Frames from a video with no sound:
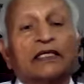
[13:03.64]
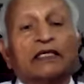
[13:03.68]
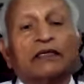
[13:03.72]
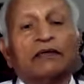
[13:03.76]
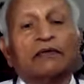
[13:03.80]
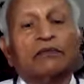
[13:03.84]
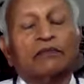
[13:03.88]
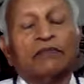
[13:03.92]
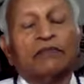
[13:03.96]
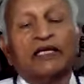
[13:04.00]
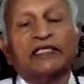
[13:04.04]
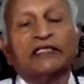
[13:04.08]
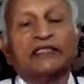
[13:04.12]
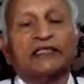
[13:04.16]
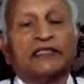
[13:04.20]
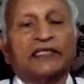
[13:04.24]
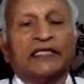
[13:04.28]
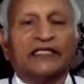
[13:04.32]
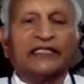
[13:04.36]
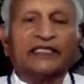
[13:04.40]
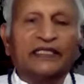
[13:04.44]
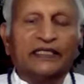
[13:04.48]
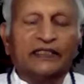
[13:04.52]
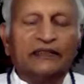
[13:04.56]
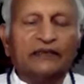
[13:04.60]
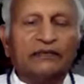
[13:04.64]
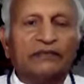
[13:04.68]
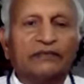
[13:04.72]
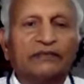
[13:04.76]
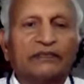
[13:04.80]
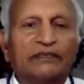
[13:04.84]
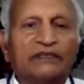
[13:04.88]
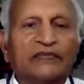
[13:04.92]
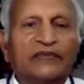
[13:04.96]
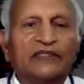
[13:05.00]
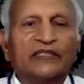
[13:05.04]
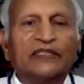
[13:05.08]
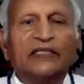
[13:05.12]
meditation,
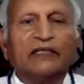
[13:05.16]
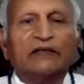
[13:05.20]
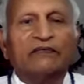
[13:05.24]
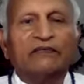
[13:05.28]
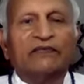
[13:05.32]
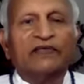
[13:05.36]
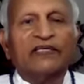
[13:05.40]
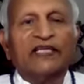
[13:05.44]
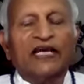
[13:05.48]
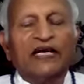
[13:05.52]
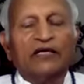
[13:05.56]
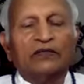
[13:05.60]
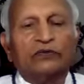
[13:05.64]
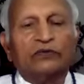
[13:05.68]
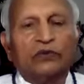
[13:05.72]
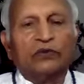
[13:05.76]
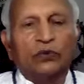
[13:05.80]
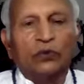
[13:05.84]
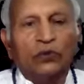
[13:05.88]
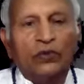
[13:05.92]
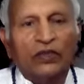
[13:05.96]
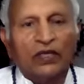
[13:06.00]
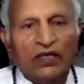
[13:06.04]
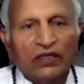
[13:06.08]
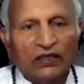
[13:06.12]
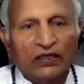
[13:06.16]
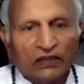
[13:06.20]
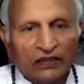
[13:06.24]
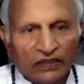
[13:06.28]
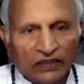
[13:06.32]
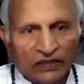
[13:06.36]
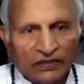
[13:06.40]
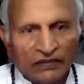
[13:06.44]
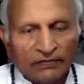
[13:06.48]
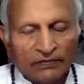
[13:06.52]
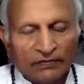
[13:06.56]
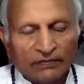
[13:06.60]
we have to learn